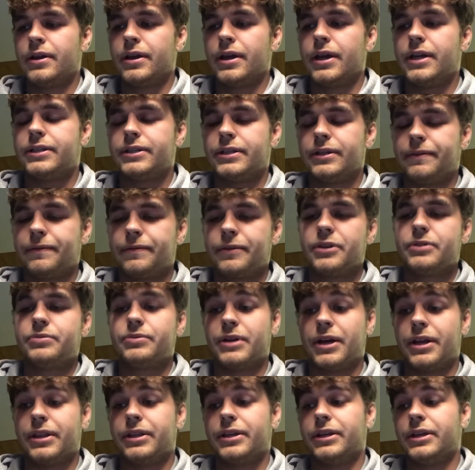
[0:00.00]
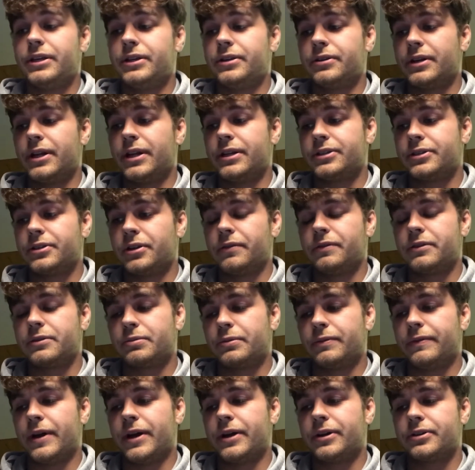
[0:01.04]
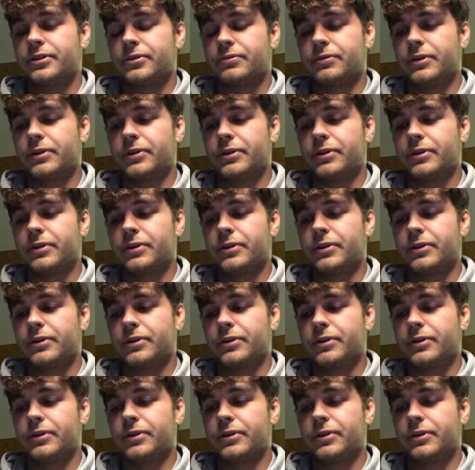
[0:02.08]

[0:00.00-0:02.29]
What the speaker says: it's an infringement on the internet service provider's